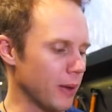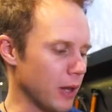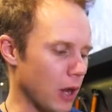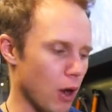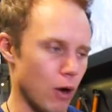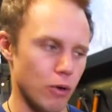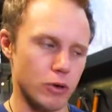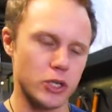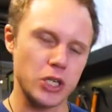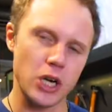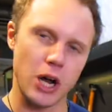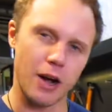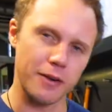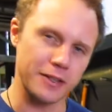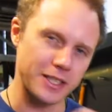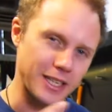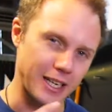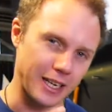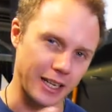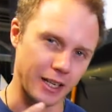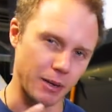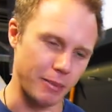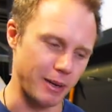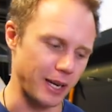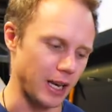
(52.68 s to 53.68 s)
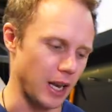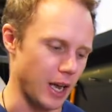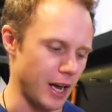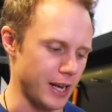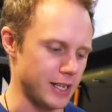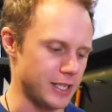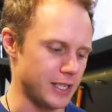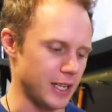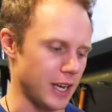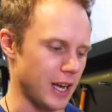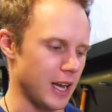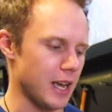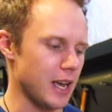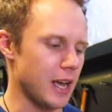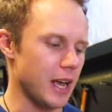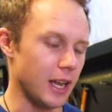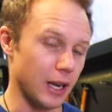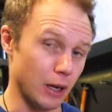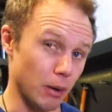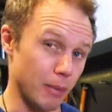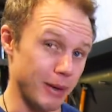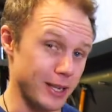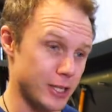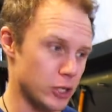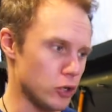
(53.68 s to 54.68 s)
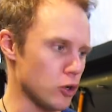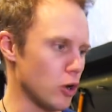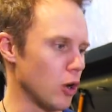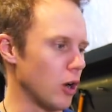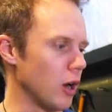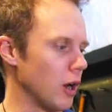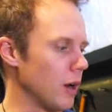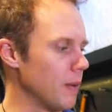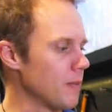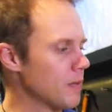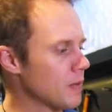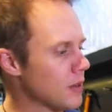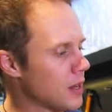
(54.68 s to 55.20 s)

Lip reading: the whole shaft is a little bit lighter, a little bit stronger.